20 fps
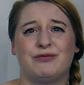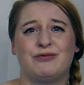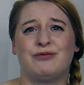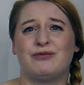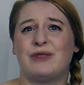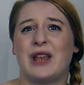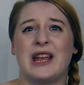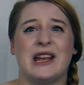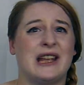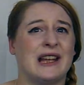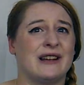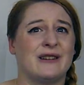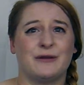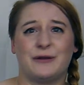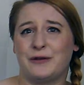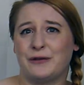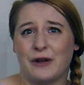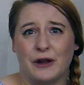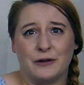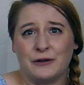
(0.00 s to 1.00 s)
taking
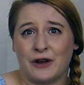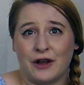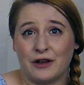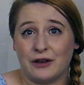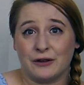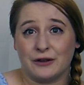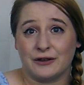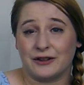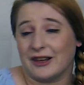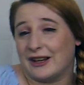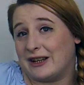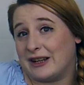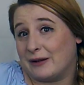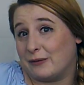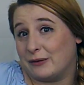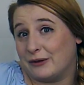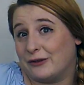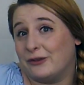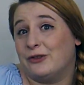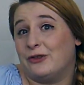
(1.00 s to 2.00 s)
photos, and it
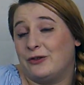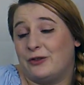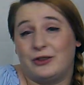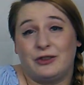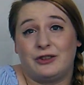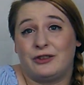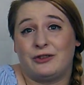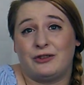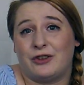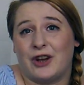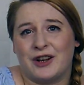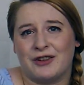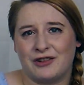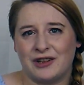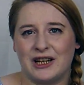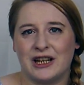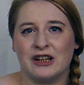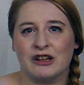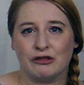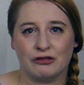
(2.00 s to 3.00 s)
was just
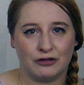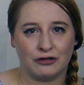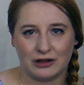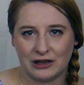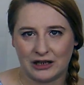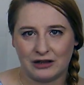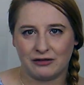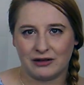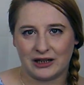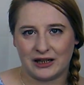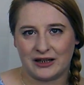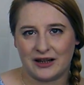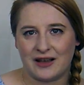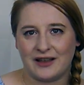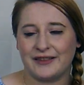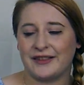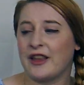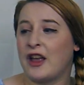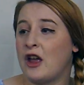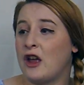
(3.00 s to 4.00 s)
generally really, really
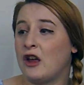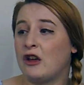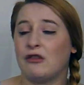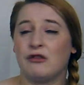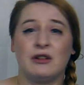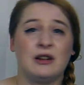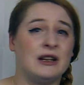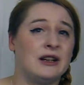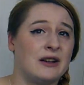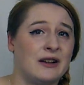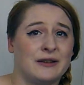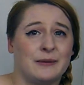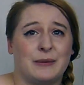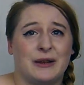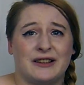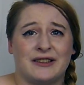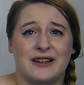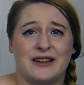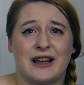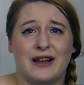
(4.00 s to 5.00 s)
nice. Really nice
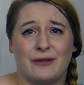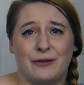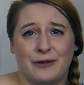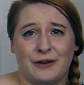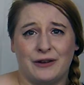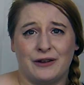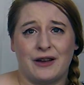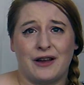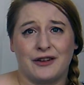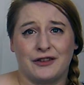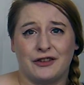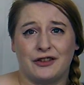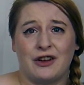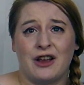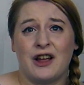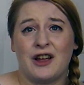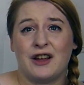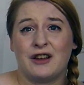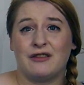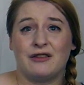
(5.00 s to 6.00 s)
place to have your lunch,
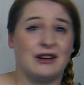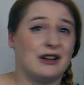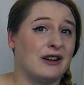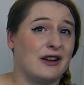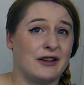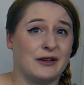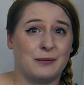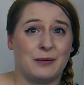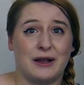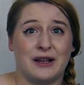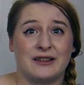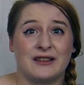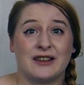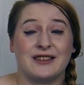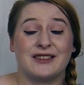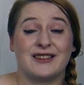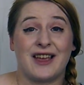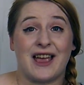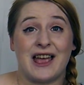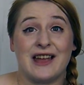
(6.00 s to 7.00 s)
really nice place
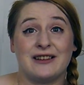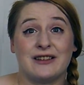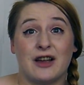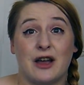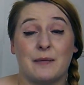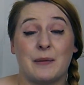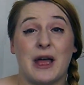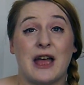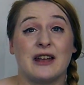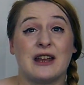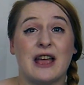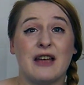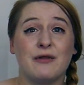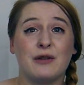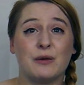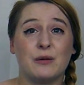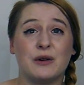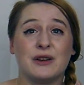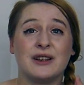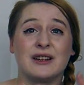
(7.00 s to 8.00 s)
to end up, and
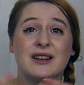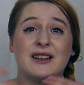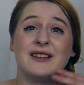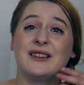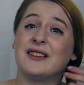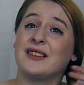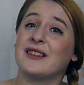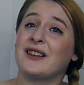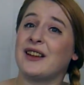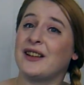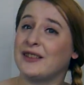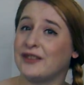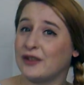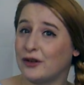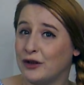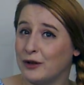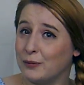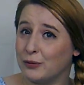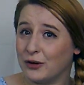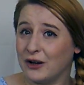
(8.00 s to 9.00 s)
everyone can stand on
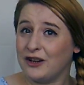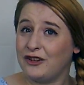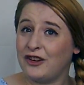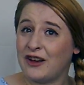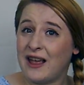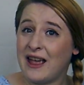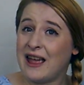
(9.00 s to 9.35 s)
the bridge